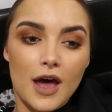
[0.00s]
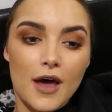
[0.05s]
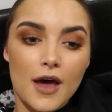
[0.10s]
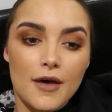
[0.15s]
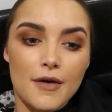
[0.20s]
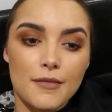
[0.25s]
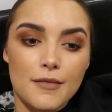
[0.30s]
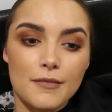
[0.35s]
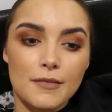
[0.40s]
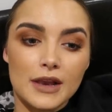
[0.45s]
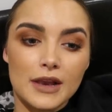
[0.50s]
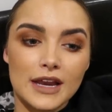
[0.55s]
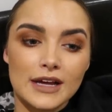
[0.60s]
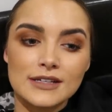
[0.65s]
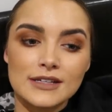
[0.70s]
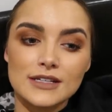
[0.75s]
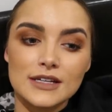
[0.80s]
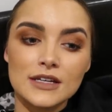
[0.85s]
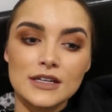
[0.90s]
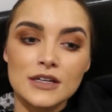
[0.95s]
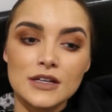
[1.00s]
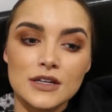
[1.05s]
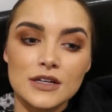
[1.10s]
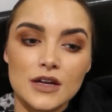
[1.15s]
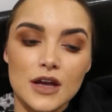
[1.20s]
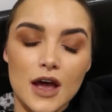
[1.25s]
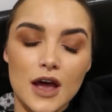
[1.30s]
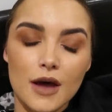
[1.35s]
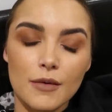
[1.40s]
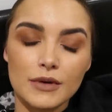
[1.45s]
lesson,
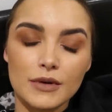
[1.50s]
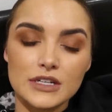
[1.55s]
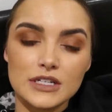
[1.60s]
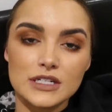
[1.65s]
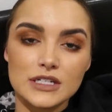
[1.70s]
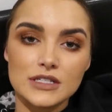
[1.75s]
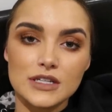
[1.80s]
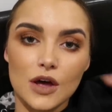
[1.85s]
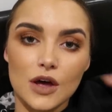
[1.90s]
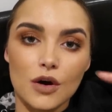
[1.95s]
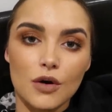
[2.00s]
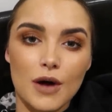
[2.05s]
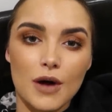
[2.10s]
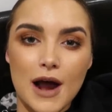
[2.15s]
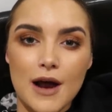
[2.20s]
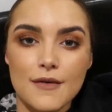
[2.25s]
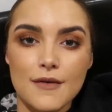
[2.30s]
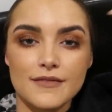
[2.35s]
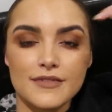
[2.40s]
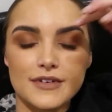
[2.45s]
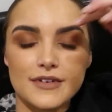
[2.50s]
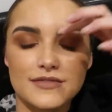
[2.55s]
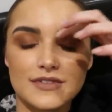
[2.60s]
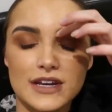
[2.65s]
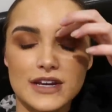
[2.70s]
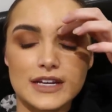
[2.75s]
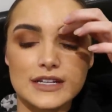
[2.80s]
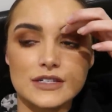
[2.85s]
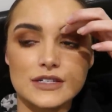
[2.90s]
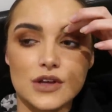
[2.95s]
which is the whole hour and
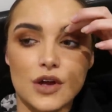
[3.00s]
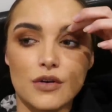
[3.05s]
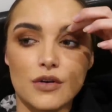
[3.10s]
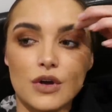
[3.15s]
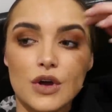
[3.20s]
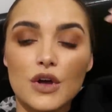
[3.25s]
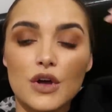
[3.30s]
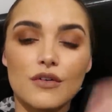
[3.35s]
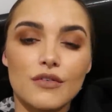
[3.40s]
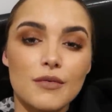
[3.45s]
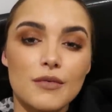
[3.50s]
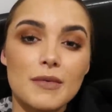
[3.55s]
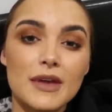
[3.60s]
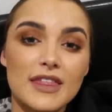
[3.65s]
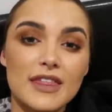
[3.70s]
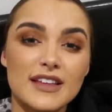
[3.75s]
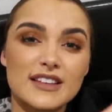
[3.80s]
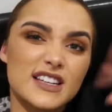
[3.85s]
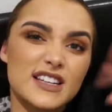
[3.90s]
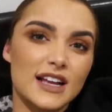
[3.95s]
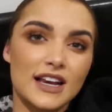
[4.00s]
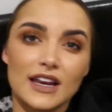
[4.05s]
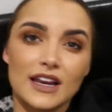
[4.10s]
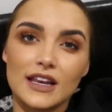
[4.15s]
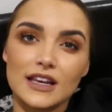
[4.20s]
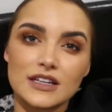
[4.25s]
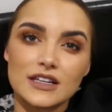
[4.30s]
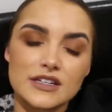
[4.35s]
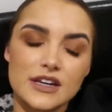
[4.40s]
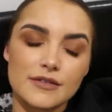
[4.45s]
15, so for me that's like a
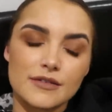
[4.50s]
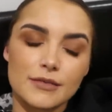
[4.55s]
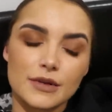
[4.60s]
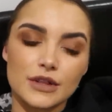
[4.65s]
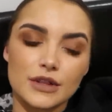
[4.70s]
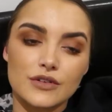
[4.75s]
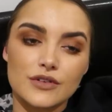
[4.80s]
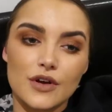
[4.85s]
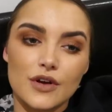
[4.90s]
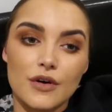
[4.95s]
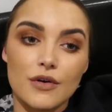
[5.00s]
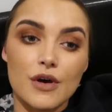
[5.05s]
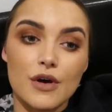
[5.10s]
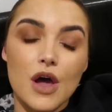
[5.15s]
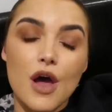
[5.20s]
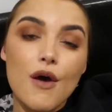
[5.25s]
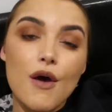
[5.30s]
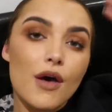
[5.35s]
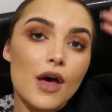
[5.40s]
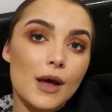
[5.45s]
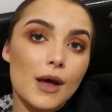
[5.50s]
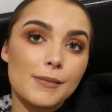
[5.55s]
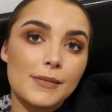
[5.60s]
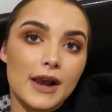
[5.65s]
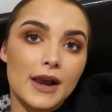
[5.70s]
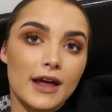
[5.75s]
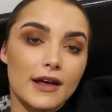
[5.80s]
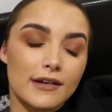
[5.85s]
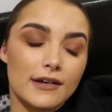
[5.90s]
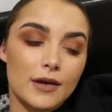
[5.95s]
little achievement, so I'm
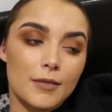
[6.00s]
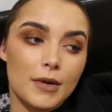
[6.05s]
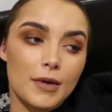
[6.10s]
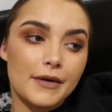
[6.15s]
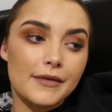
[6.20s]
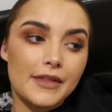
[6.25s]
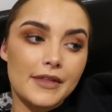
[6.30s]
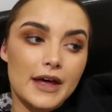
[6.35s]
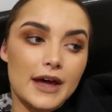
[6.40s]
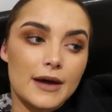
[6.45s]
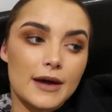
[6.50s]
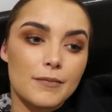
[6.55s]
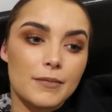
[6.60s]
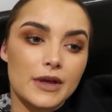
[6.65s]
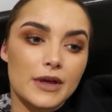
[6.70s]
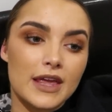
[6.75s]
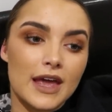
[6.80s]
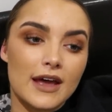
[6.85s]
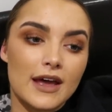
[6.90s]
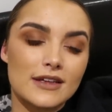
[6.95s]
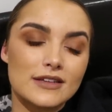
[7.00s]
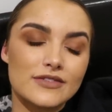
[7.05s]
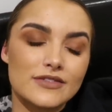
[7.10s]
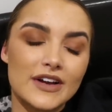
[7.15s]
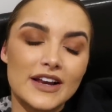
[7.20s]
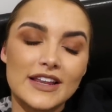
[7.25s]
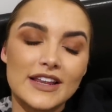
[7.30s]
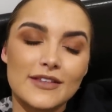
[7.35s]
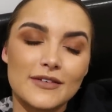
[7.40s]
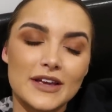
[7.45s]
glad about that. But yeah, it's
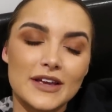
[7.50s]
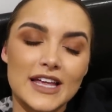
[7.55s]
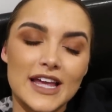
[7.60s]
finally the